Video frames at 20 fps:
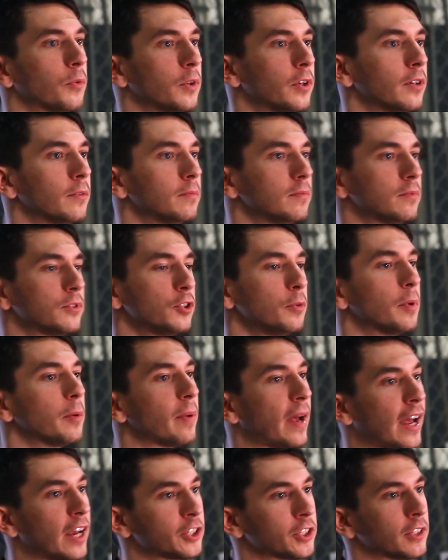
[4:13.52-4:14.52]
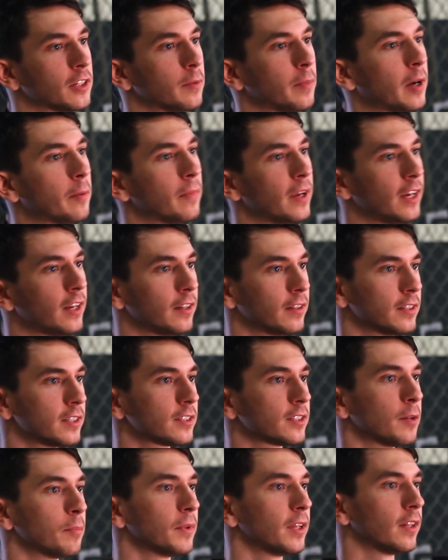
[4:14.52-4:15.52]
We're super passionate about making this
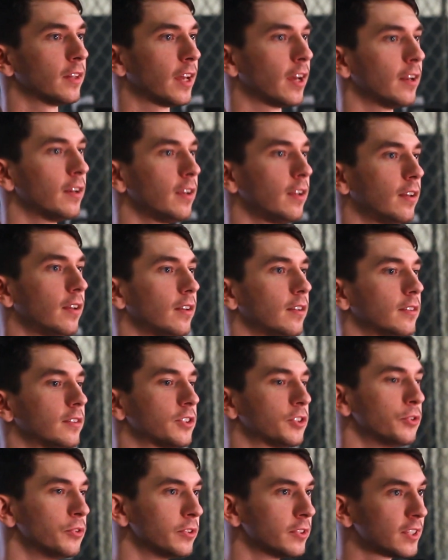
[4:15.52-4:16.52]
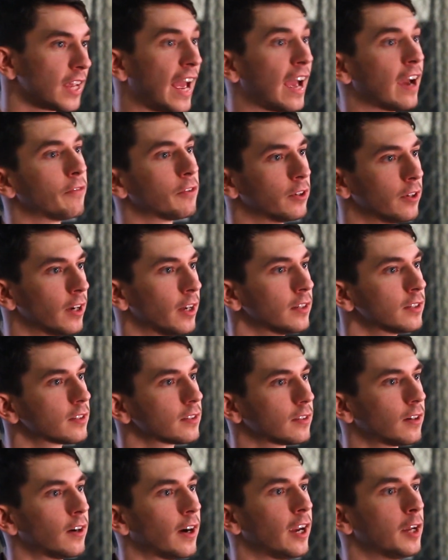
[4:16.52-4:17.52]
something that students after us
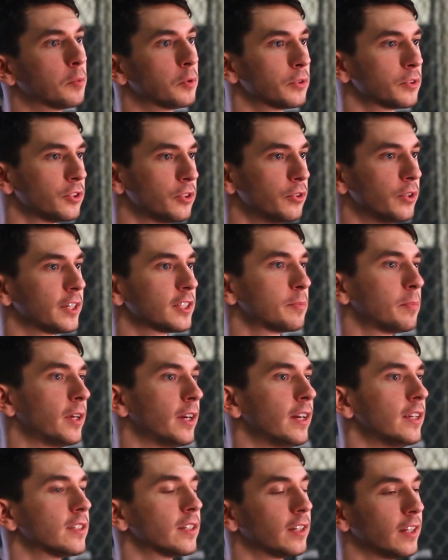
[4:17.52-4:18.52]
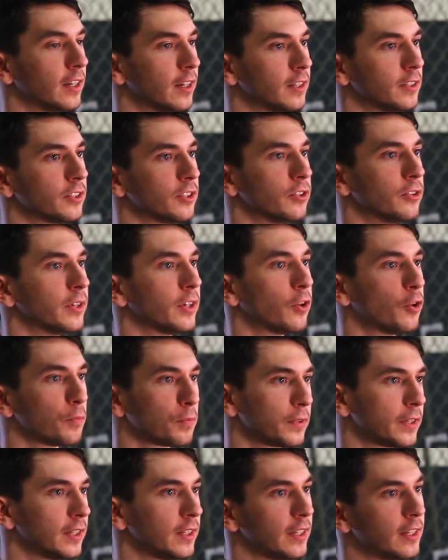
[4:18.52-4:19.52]
are able to experience and get into, and
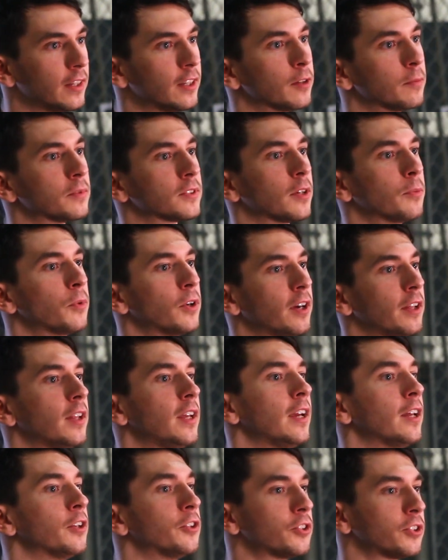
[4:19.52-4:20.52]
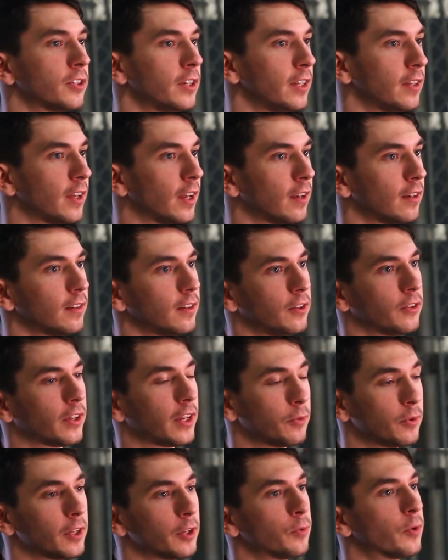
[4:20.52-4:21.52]
hopefully lead them somewhere in the industry that
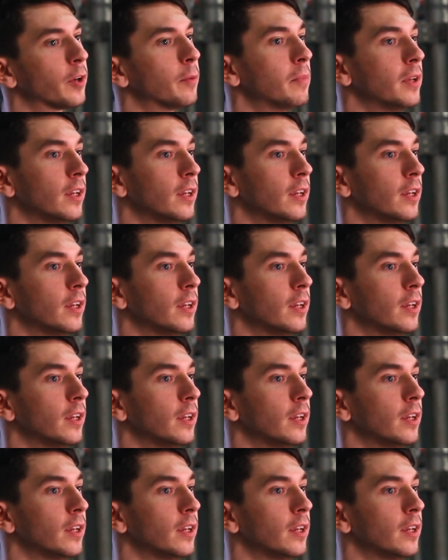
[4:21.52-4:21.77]
they really want to